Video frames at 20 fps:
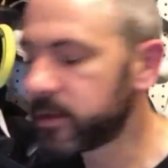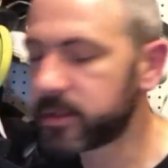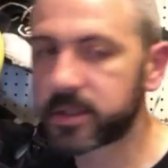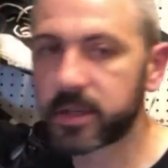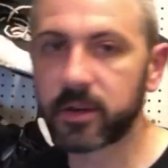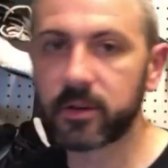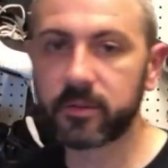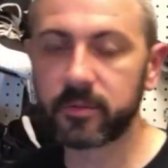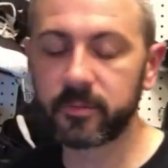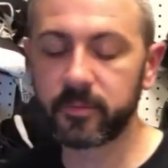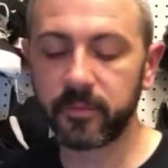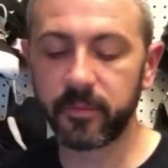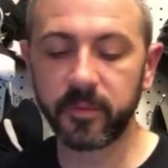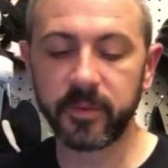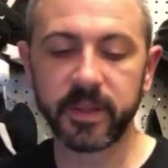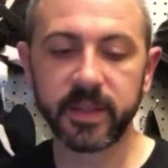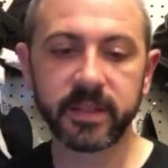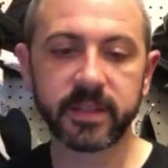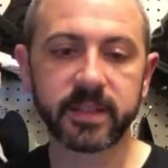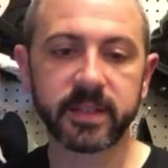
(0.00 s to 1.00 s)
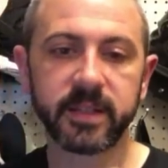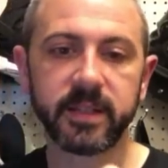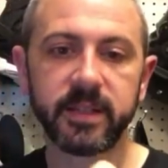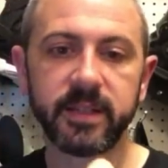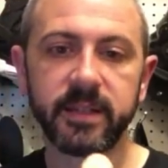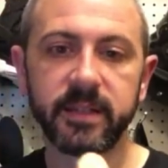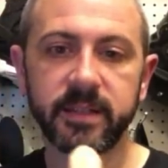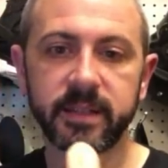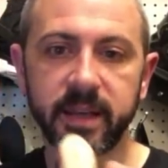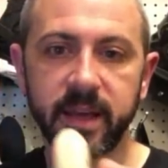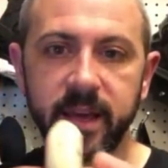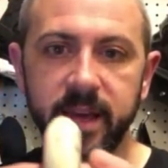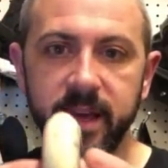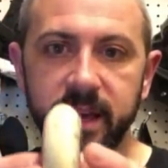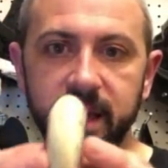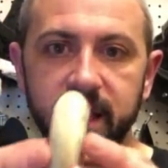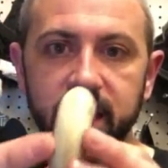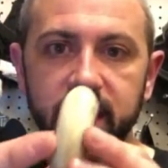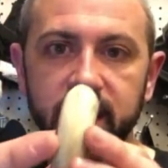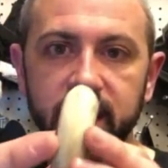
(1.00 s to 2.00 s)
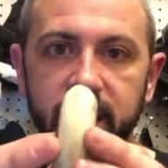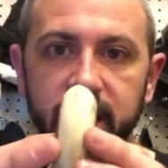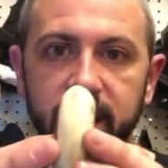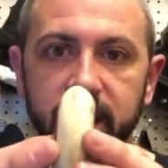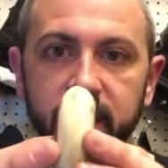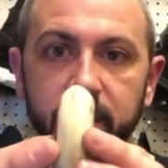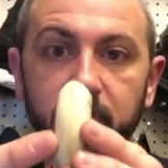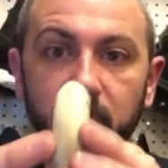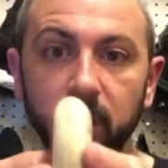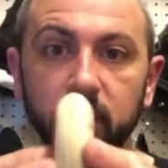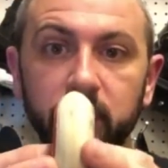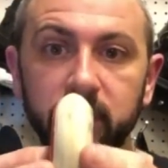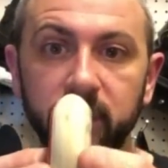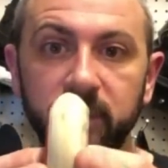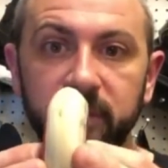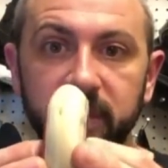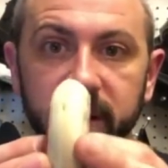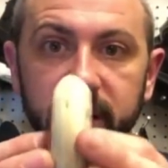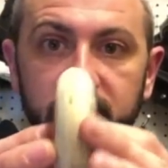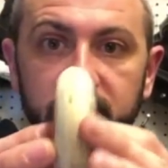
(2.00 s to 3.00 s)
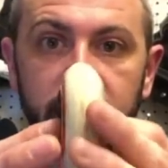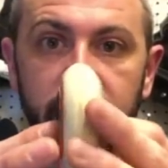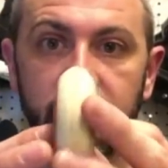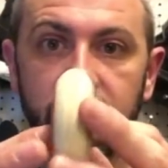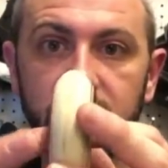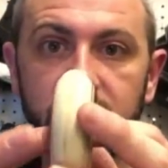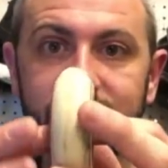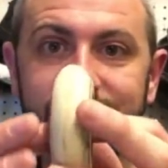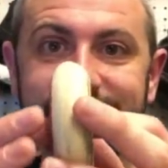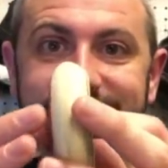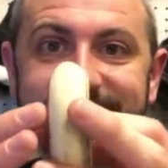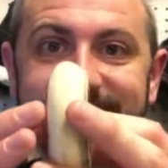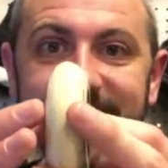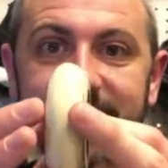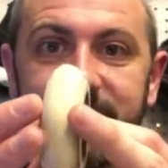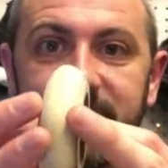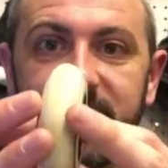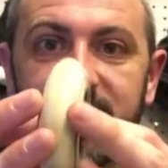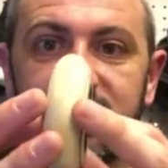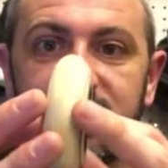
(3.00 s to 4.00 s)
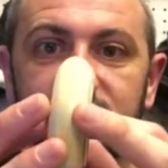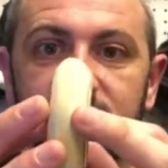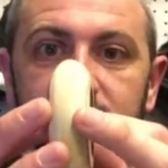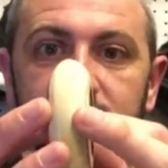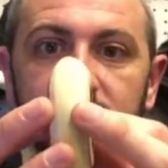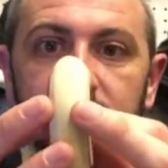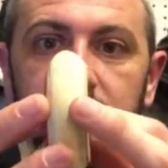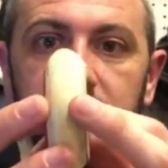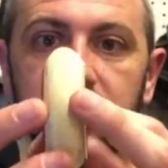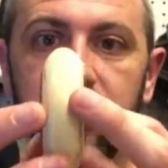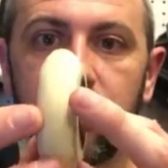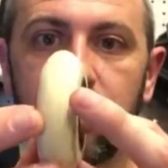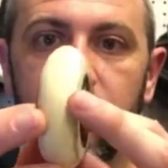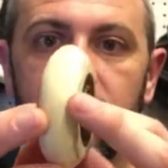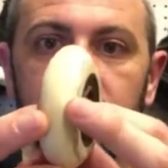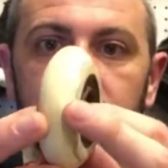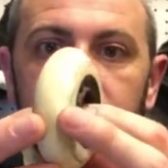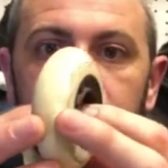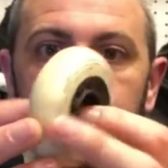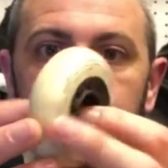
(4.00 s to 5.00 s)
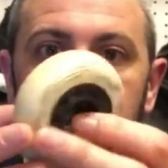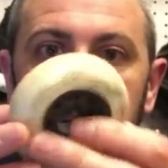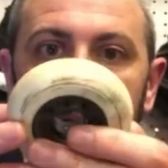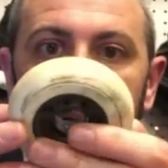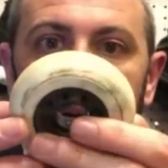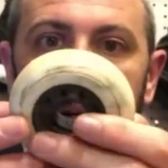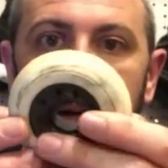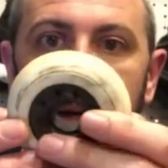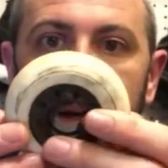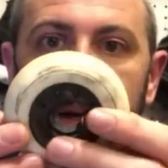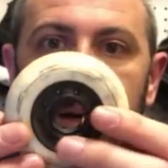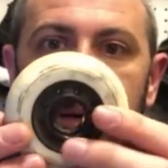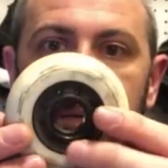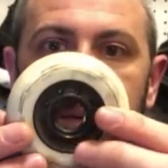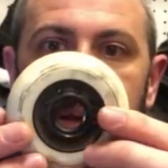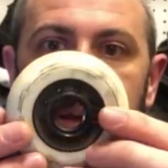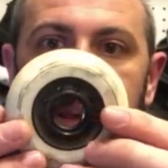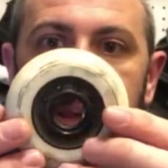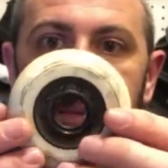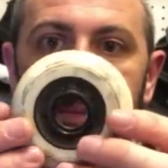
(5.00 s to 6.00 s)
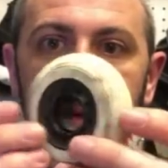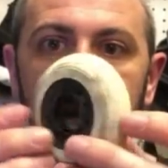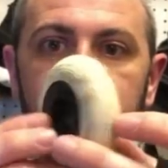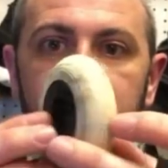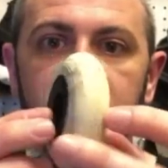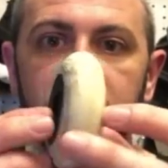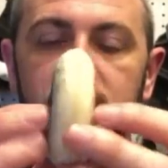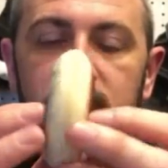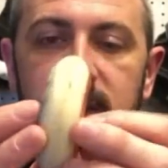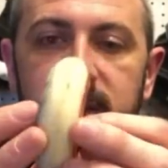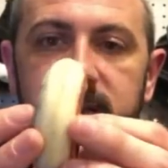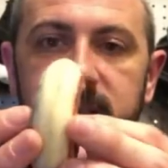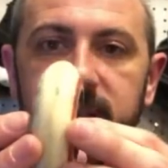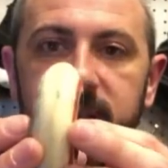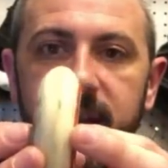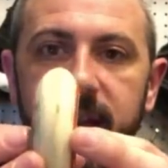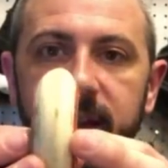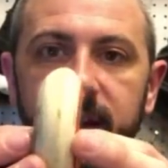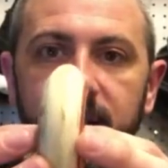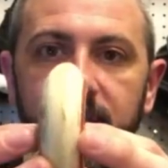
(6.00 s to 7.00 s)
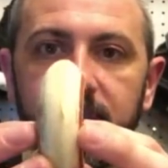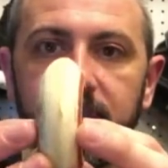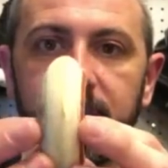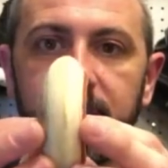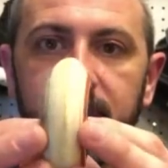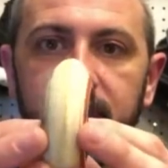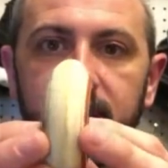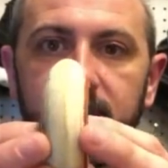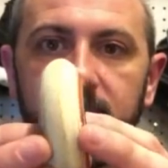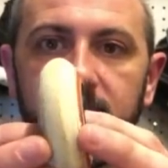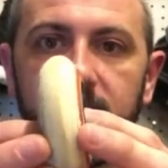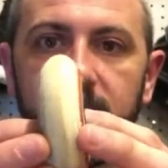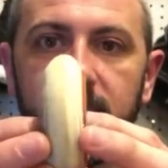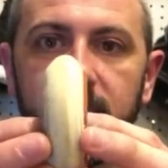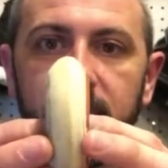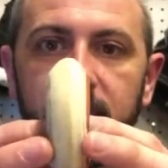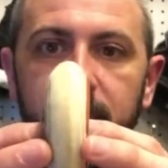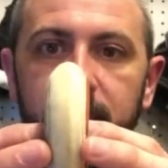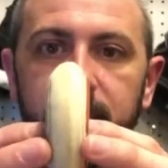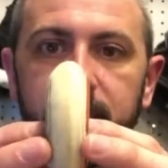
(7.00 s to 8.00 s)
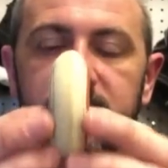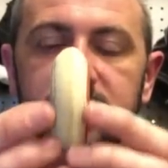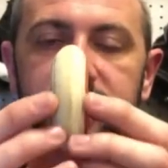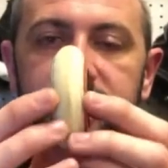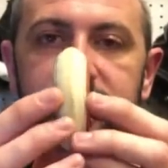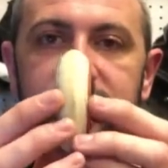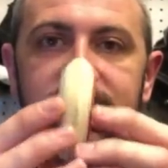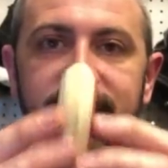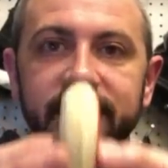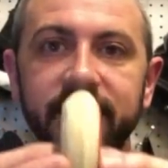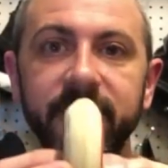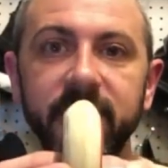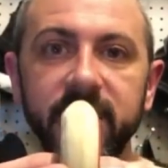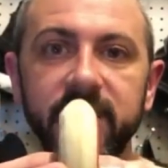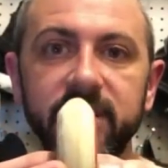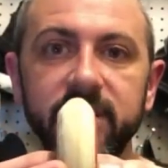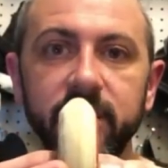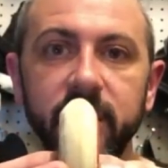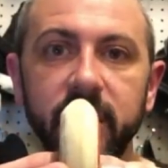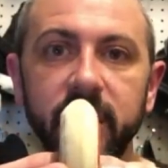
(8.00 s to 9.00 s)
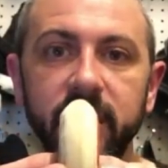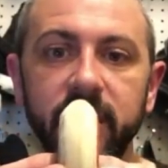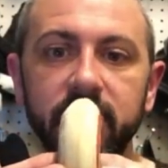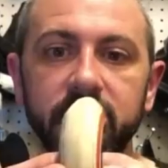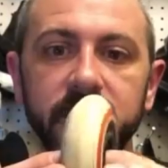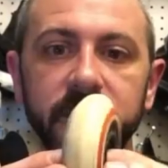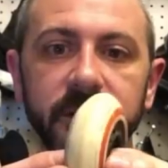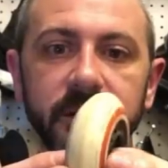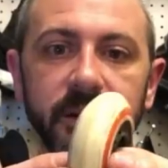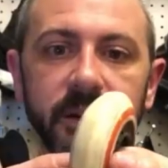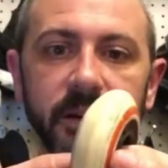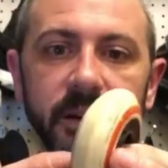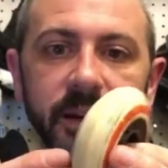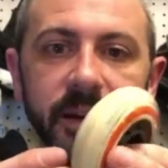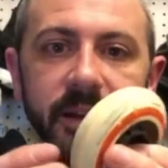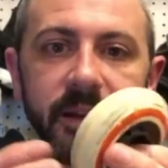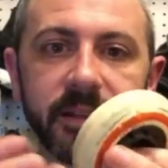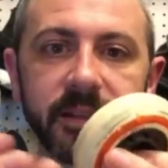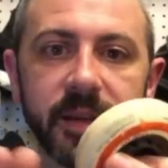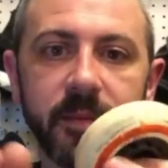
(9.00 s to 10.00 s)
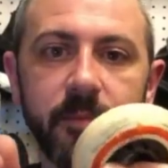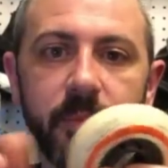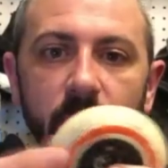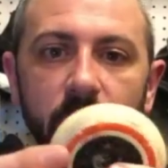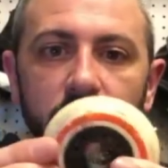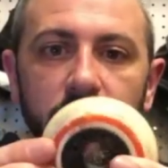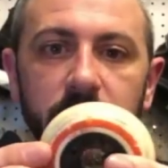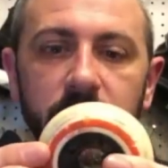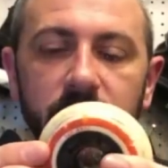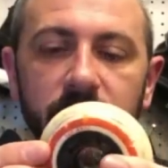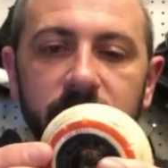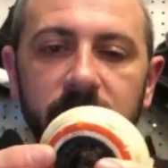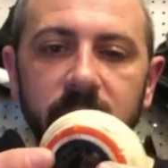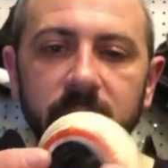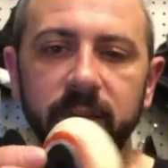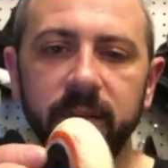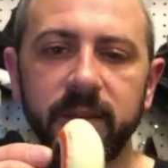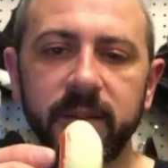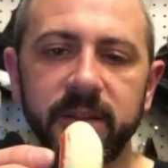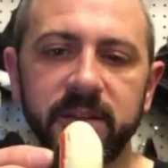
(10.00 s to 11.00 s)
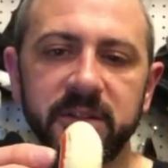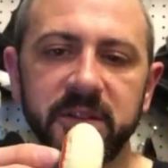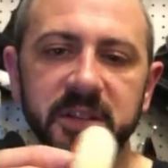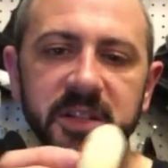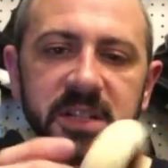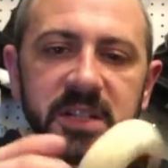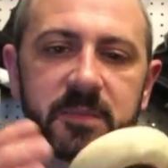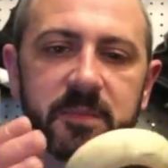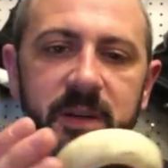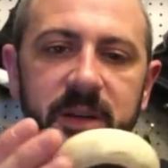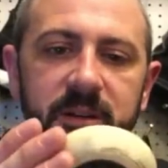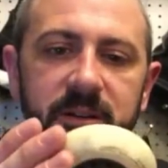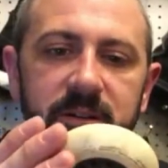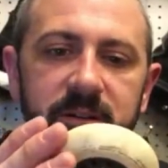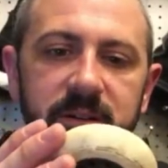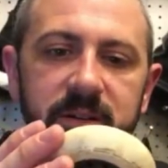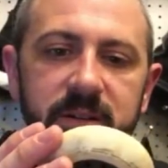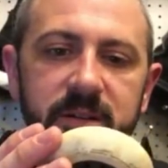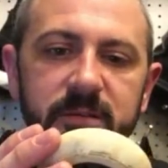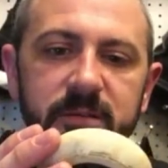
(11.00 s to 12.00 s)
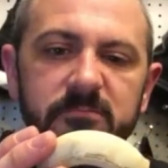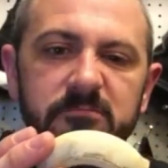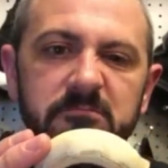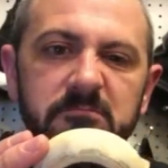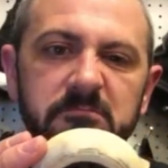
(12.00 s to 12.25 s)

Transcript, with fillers: So this is a bullet profile 72 millimeter wheel that came on the USD Aeon. This is the 72 Aeon. It is a bullet profile. I think these are the spinners.